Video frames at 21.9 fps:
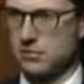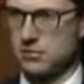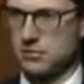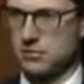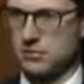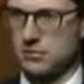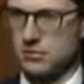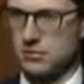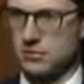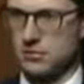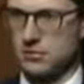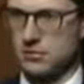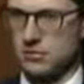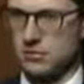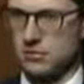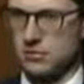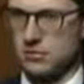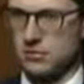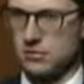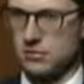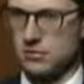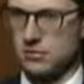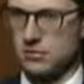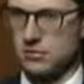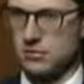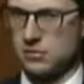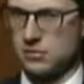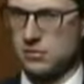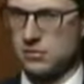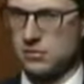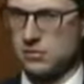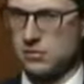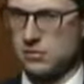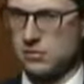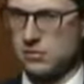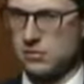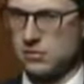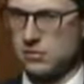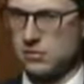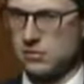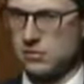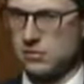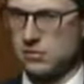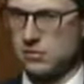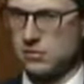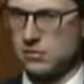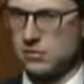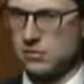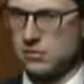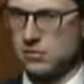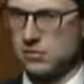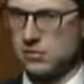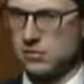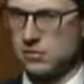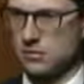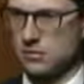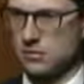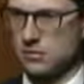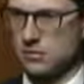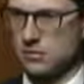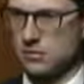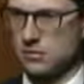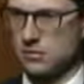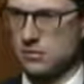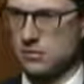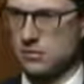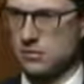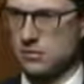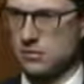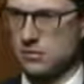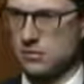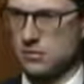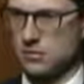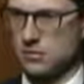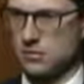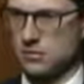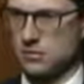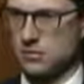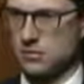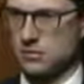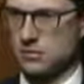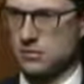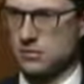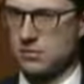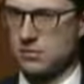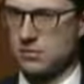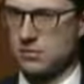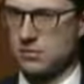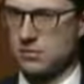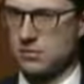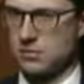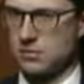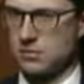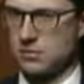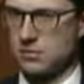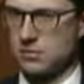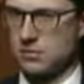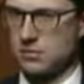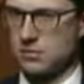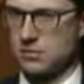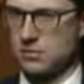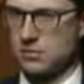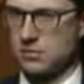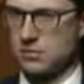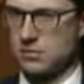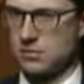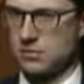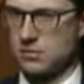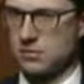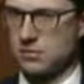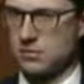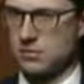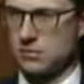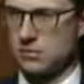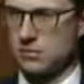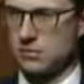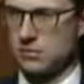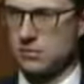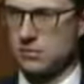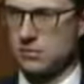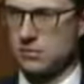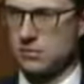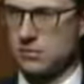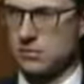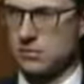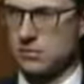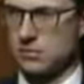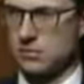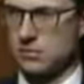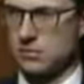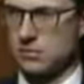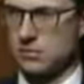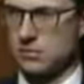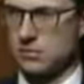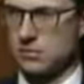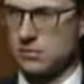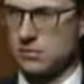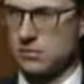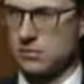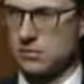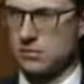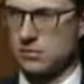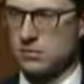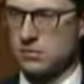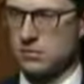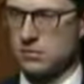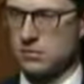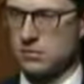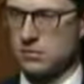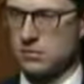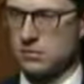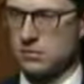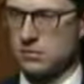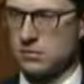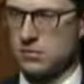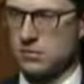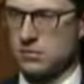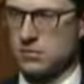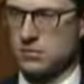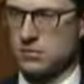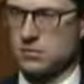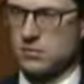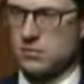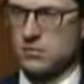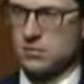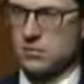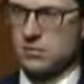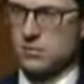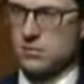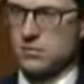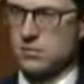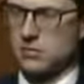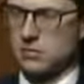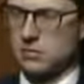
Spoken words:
This person isn't speaking.